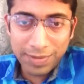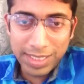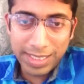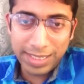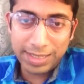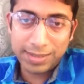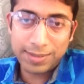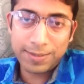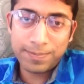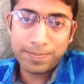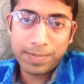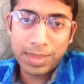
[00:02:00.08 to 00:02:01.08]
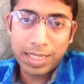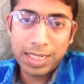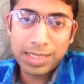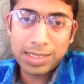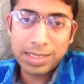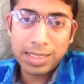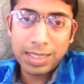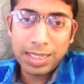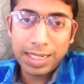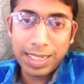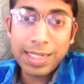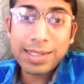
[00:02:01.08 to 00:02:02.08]
of deterrence. It's
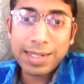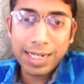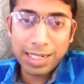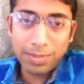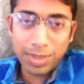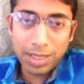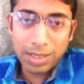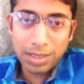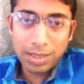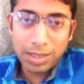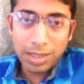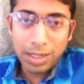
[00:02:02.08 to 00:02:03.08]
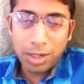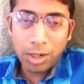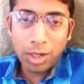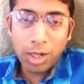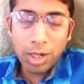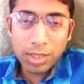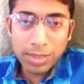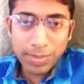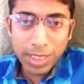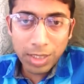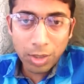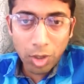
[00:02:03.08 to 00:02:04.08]
incredible or
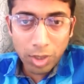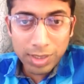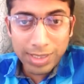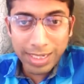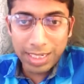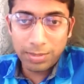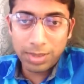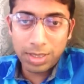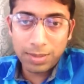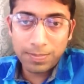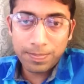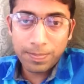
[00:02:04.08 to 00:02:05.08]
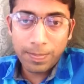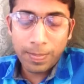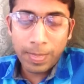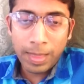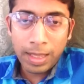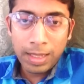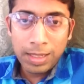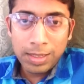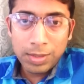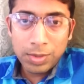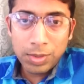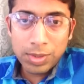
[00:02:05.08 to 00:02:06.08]
something not credible.
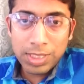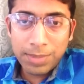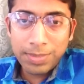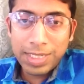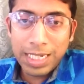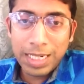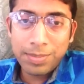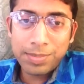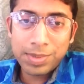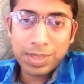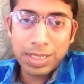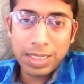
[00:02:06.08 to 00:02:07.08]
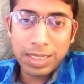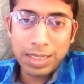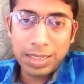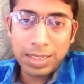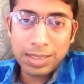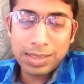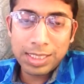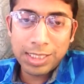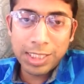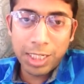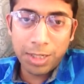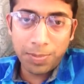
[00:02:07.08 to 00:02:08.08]
So sometimes
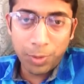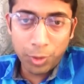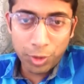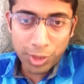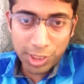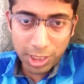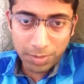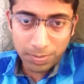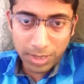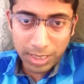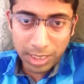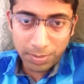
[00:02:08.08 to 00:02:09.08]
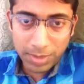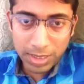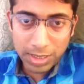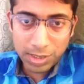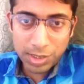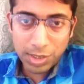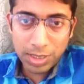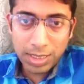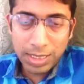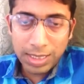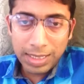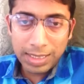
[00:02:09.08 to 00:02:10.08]
such reports are emerged,
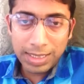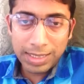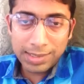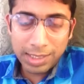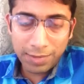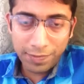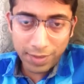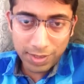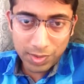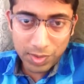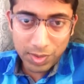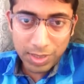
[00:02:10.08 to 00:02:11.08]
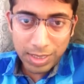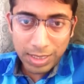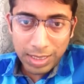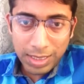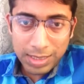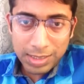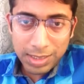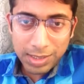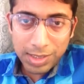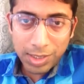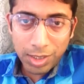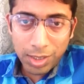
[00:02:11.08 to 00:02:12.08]
they are surfaced
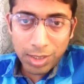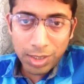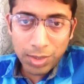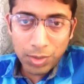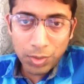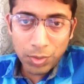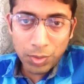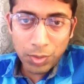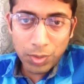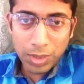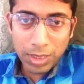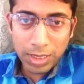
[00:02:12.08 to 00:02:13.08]
just in order to